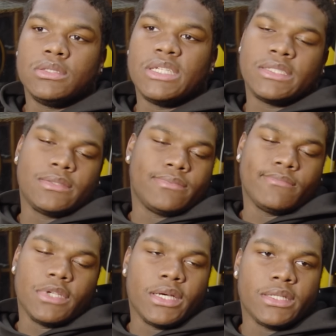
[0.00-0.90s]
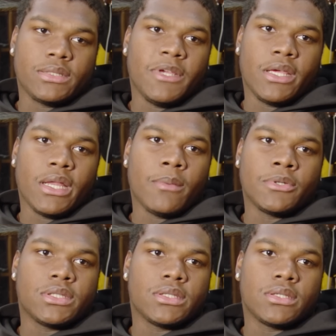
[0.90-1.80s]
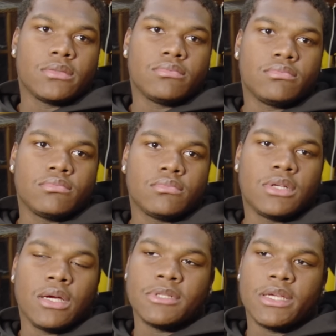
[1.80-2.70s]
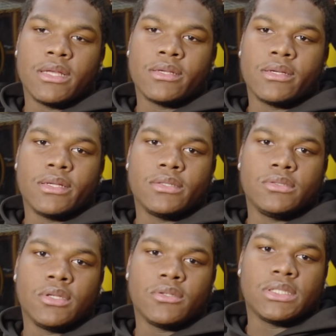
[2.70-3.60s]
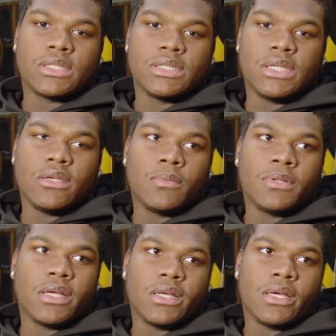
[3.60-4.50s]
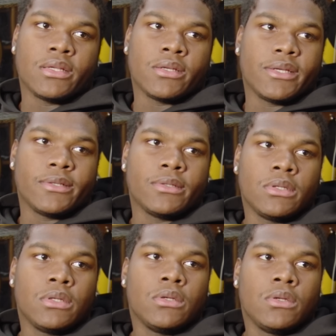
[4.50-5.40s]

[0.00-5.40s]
Just us being able to come together and, you know, just continue to play together and,